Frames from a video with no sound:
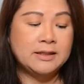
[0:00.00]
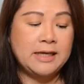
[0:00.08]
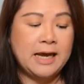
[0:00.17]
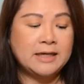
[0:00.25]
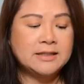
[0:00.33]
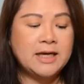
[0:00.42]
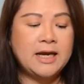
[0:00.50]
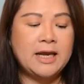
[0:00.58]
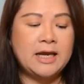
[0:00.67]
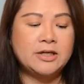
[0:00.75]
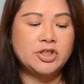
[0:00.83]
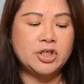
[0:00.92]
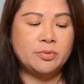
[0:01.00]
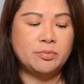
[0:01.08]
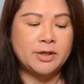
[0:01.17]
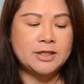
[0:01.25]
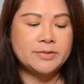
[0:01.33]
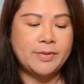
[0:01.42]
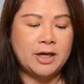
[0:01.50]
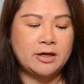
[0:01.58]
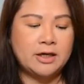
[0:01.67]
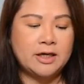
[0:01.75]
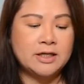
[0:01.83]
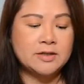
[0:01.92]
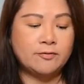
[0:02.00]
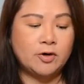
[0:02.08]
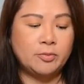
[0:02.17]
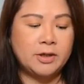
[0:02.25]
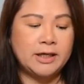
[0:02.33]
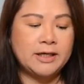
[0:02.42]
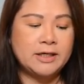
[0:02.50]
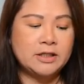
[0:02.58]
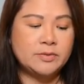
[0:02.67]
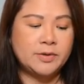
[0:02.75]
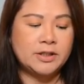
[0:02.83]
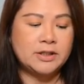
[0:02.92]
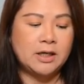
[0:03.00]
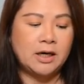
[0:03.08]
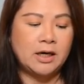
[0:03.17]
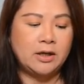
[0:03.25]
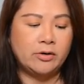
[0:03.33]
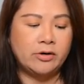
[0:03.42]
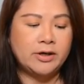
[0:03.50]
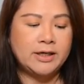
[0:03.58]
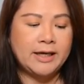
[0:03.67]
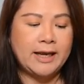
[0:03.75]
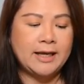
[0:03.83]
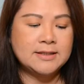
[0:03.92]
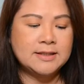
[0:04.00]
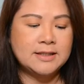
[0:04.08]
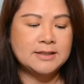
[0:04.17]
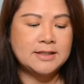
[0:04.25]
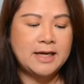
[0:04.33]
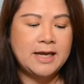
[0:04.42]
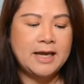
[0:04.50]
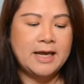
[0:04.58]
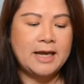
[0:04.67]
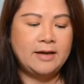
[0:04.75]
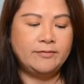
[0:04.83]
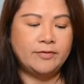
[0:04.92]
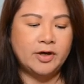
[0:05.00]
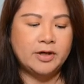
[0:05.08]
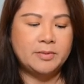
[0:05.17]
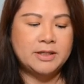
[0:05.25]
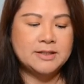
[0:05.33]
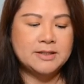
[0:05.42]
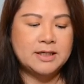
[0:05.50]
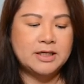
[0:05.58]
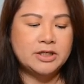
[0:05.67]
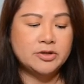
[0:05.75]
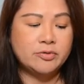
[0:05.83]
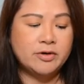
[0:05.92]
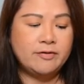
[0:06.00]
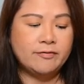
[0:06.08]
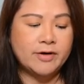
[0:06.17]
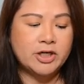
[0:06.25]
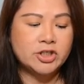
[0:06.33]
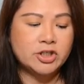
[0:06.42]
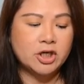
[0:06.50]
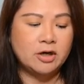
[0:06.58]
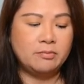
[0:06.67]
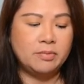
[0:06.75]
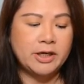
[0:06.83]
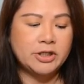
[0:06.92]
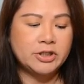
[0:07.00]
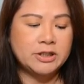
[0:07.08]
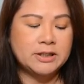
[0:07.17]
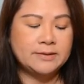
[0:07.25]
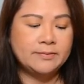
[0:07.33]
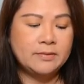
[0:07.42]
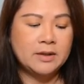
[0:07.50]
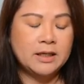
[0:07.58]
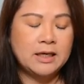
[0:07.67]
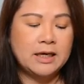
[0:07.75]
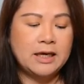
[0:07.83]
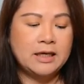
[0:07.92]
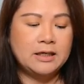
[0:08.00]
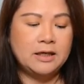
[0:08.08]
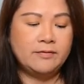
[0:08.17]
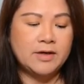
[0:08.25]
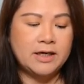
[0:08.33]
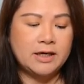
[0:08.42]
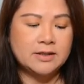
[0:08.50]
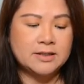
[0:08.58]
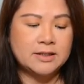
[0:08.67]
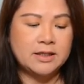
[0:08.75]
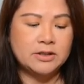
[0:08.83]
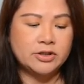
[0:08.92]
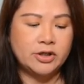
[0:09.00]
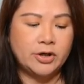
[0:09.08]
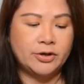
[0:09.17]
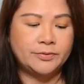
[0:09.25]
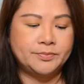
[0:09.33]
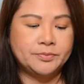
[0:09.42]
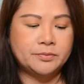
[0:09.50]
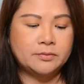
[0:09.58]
The anti-aging press powder is formulated with hyaluronic acid and vitamin C to refresh the complexion and even out skin tone.